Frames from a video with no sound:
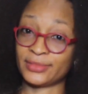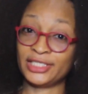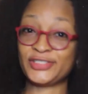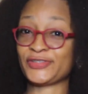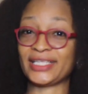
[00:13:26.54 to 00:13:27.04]

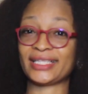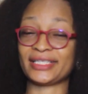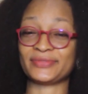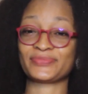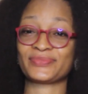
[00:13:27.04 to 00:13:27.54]

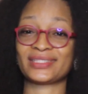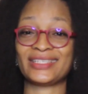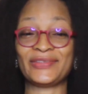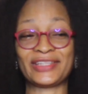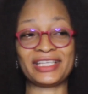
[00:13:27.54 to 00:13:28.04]
Interesting.
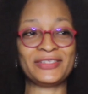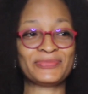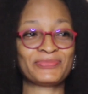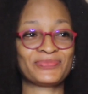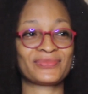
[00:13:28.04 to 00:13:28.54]
You see,